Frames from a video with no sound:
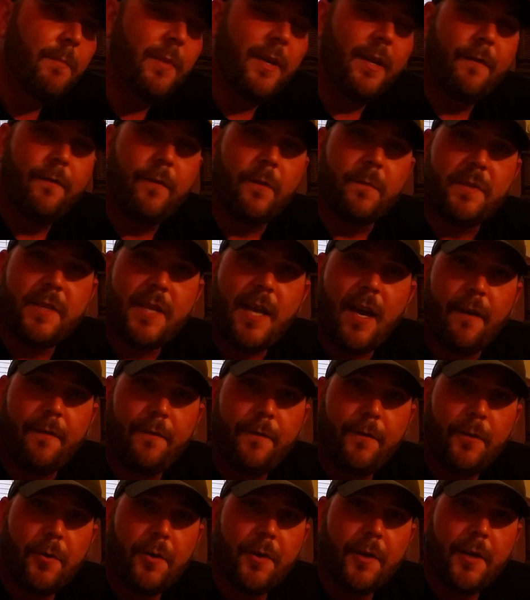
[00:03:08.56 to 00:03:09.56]
being from
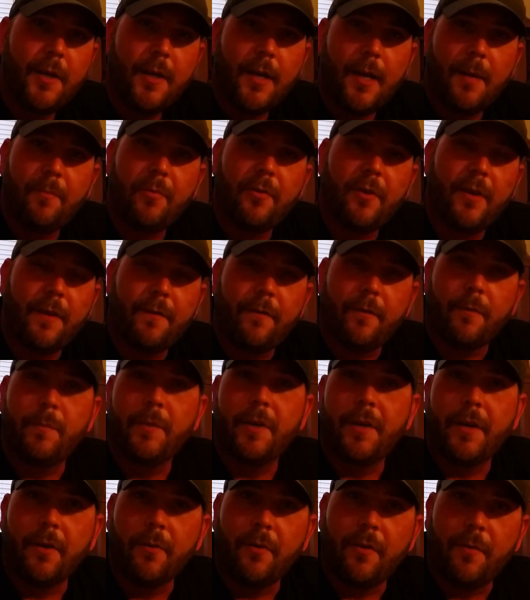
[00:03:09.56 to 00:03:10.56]
South Florida, I'm pretty
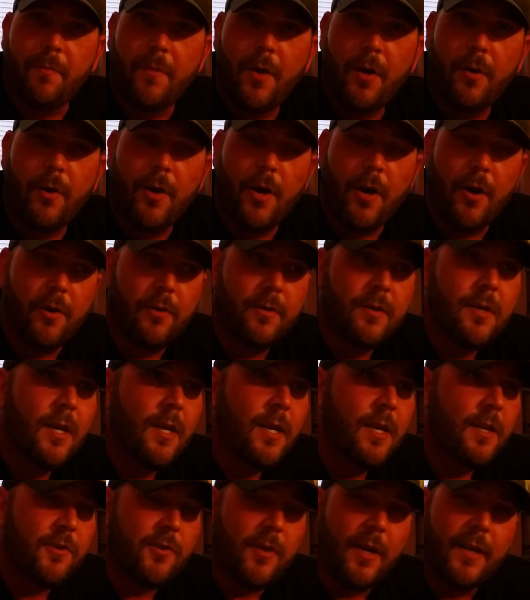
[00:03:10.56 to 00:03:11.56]
familiar with mojo,
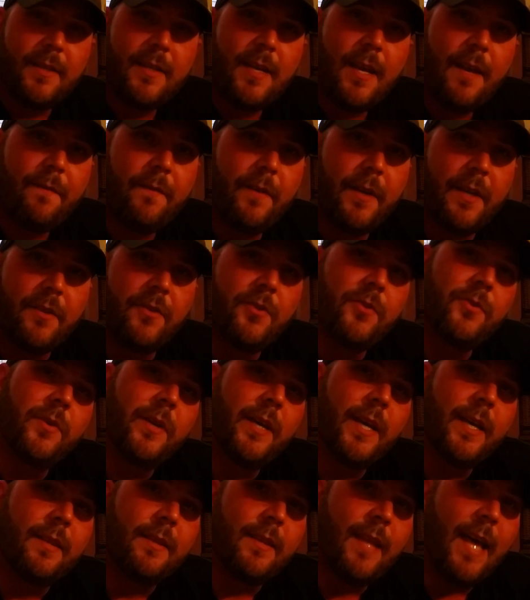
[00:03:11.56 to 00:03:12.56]
so I definitely do
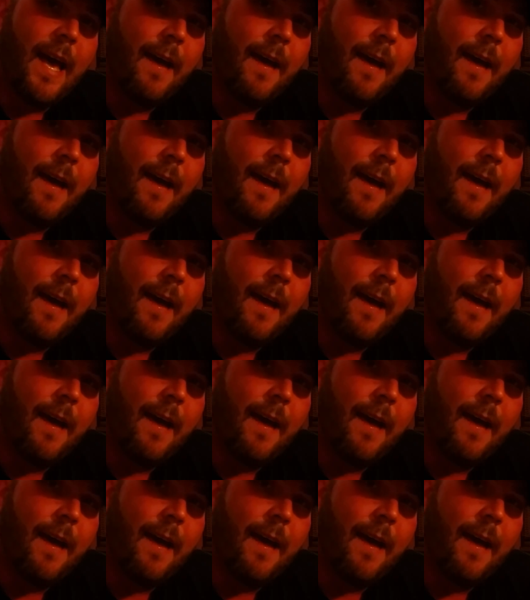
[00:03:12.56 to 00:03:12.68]
get